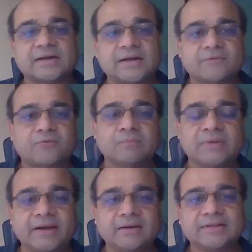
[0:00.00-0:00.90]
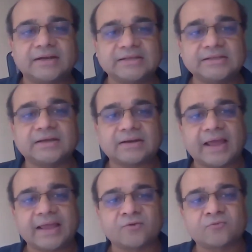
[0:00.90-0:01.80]
occur from here, that either
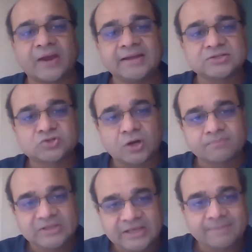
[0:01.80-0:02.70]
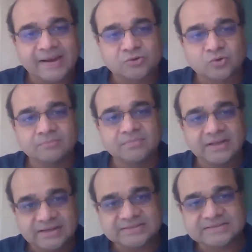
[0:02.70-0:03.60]
I can find a job nearby to him
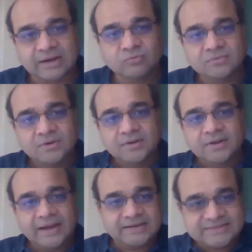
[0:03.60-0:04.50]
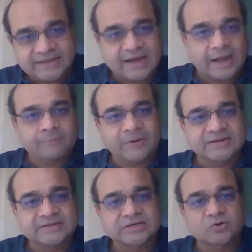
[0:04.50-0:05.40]
in his town and say
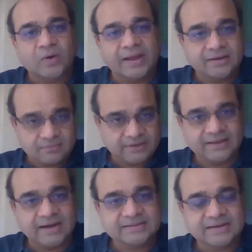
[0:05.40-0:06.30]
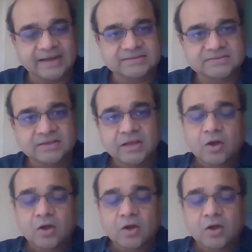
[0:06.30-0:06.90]
carpenters required, here are the guys.